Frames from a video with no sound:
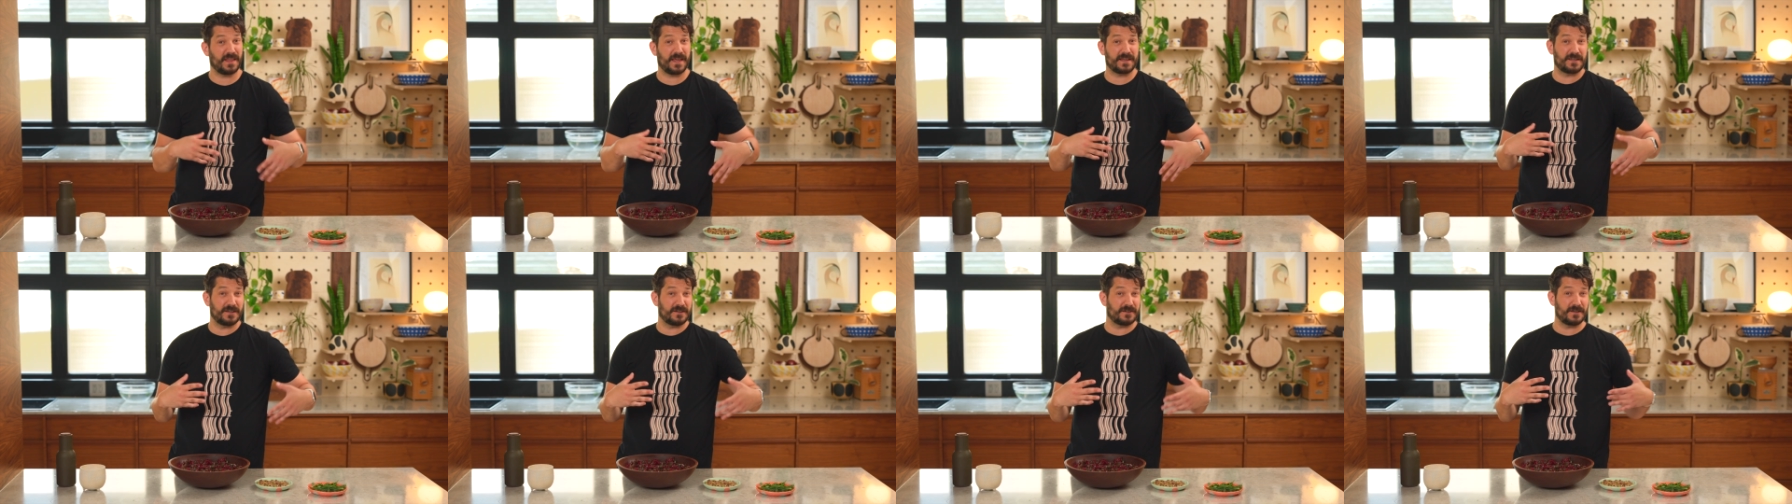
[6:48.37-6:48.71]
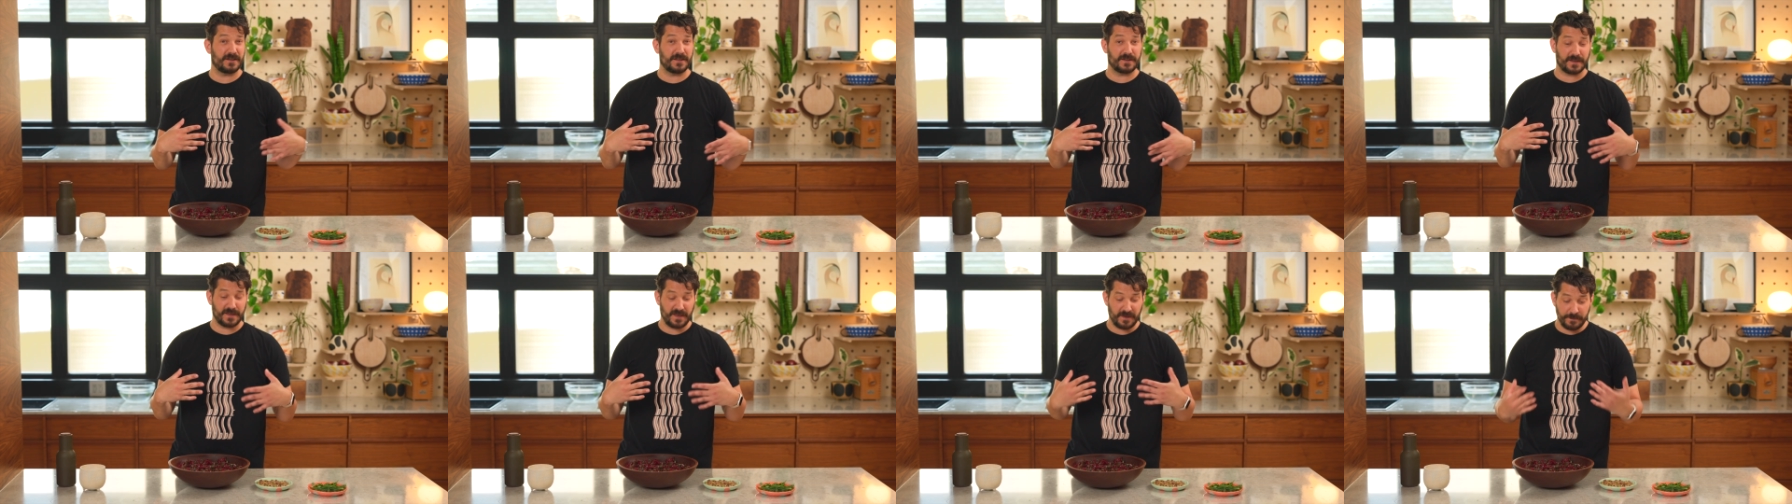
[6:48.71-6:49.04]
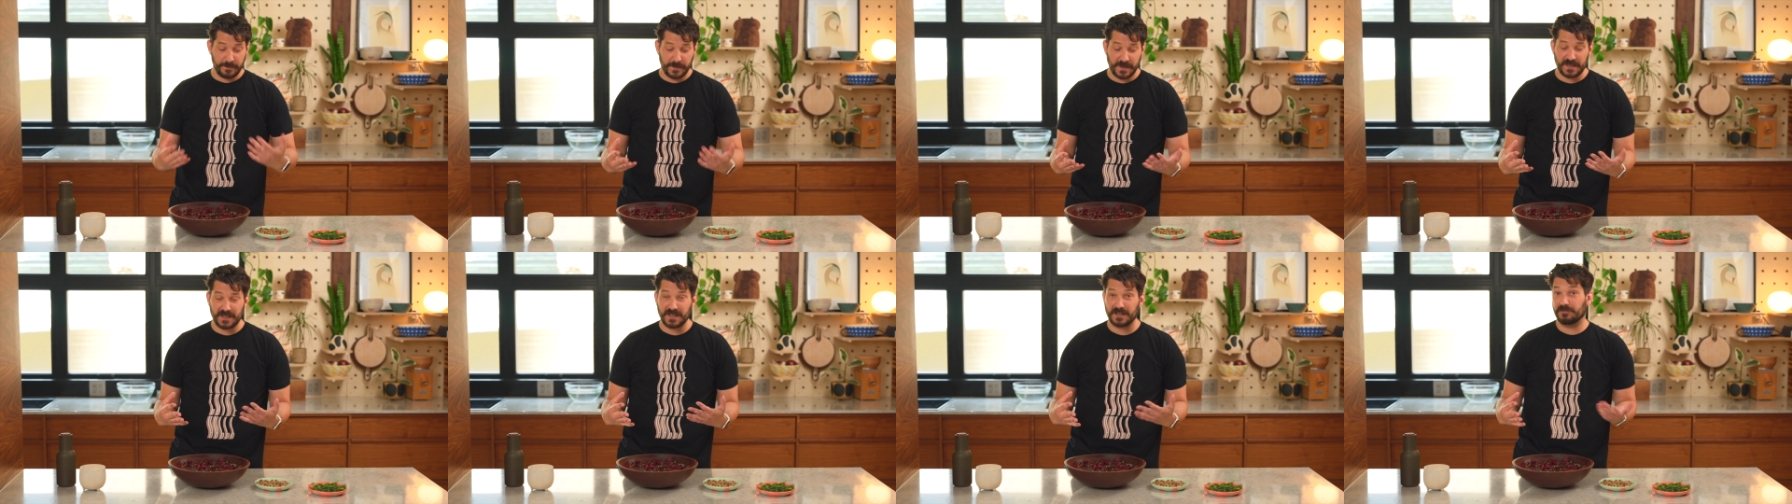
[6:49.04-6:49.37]
like you're in a
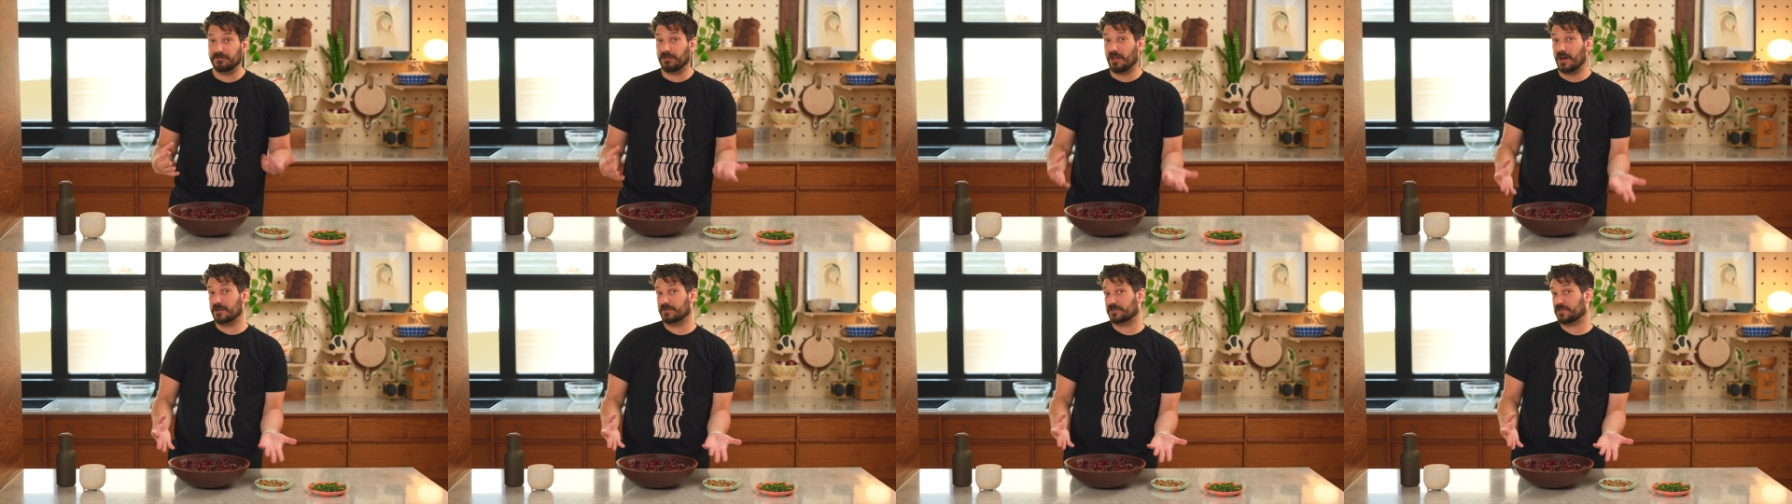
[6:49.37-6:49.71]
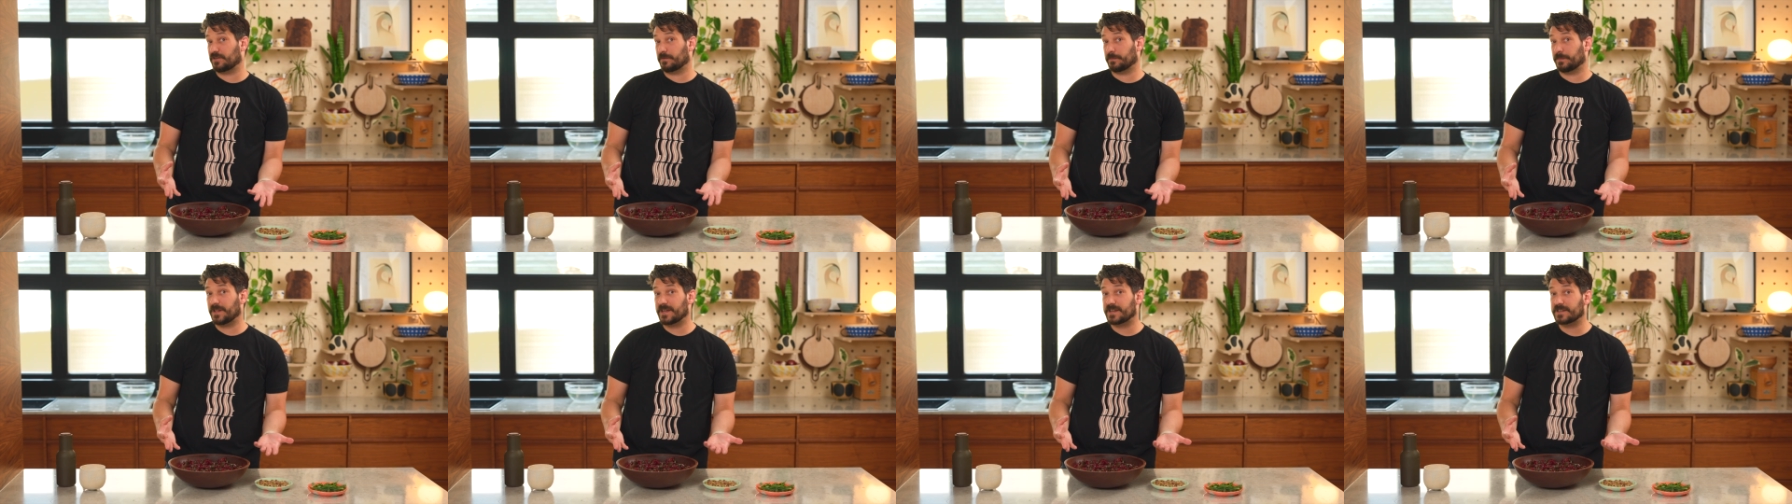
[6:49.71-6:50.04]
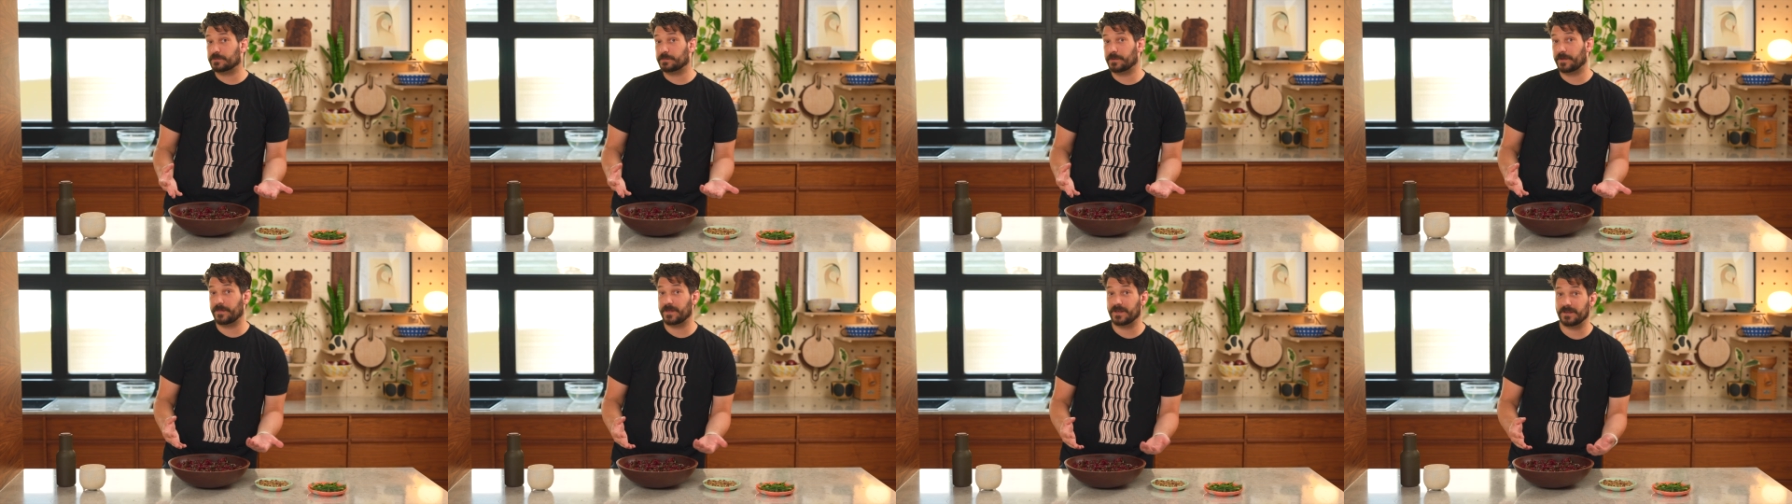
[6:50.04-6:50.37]
committed long-term place
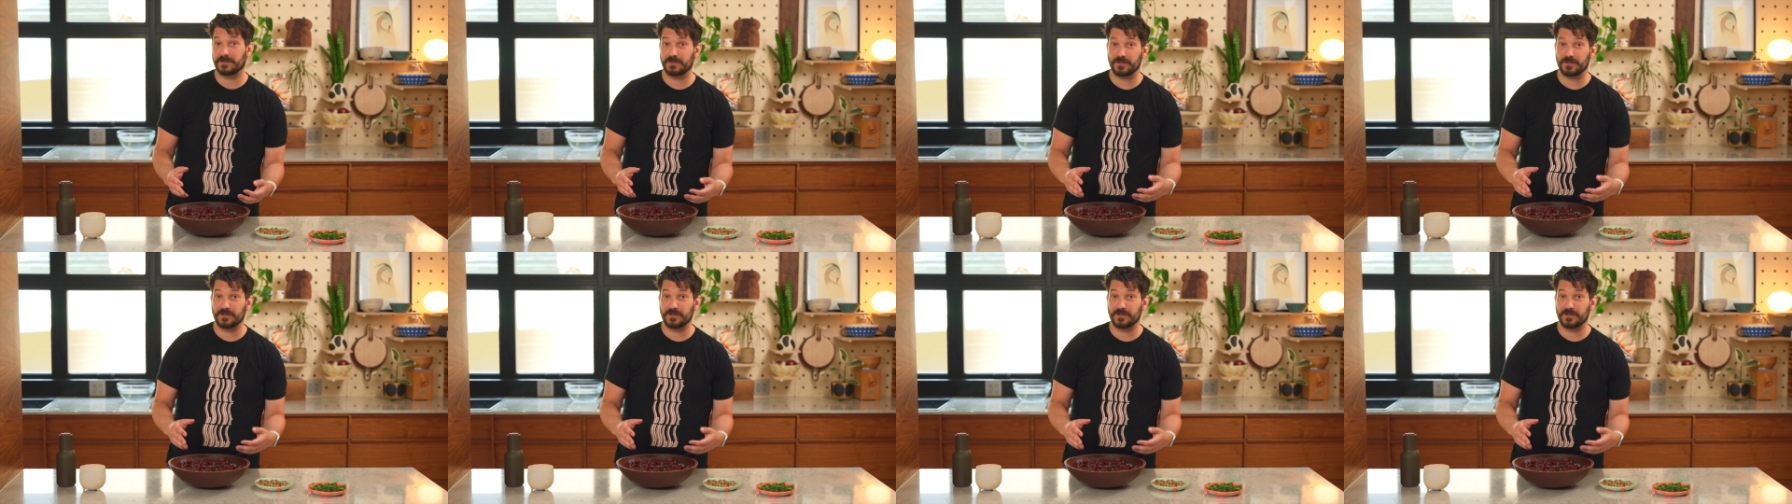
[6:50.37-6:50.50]
with it,